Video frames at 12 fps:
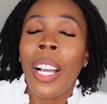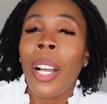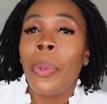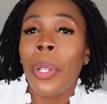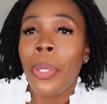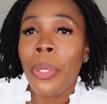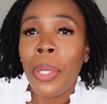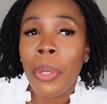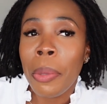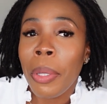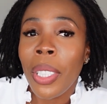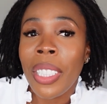I want to do
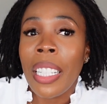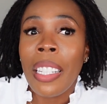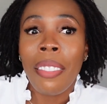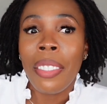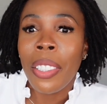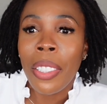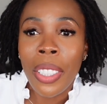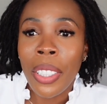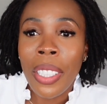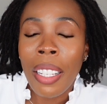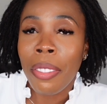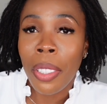it because you
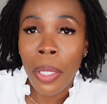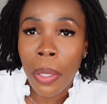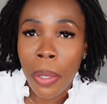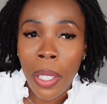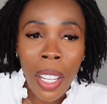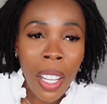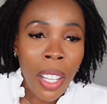never know.